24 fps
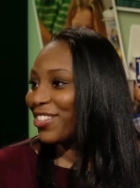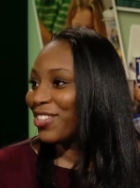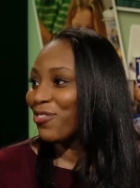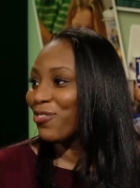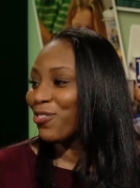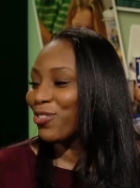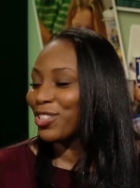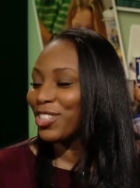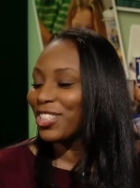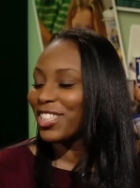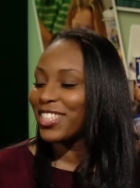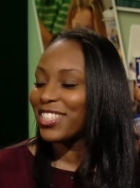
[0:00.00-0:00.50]
the
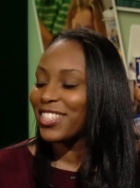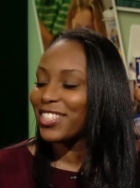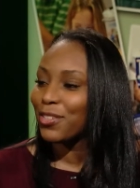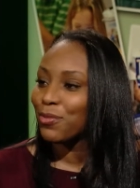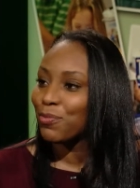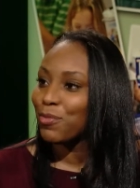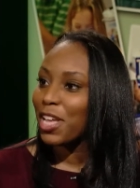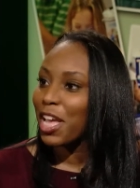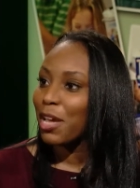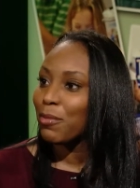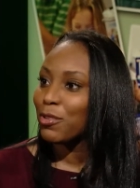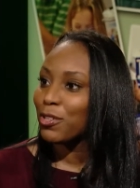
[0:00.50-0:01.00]
fortune to
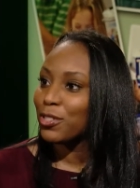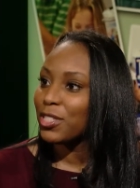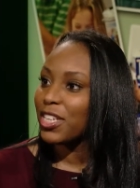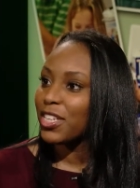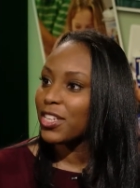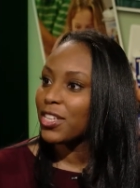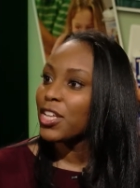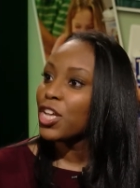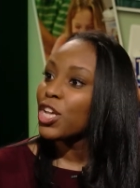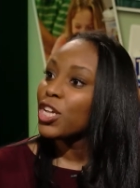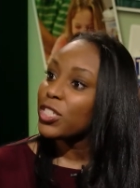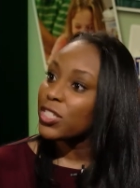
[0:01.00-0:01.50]
be able
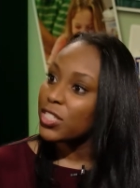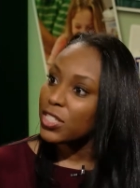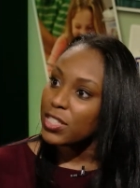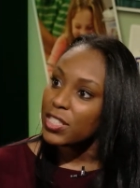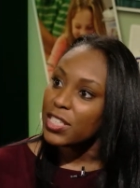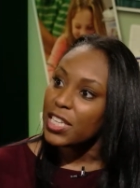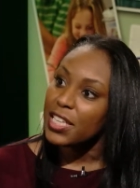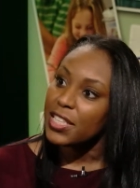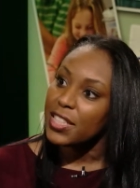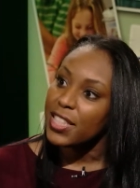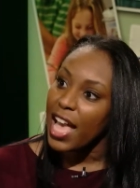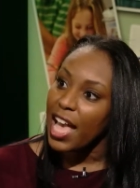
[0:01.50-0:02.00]
to, to
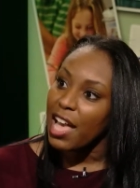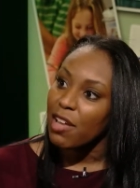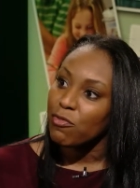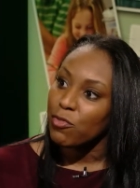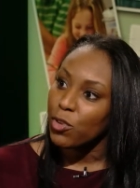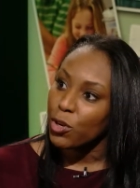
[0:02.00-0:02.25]
see that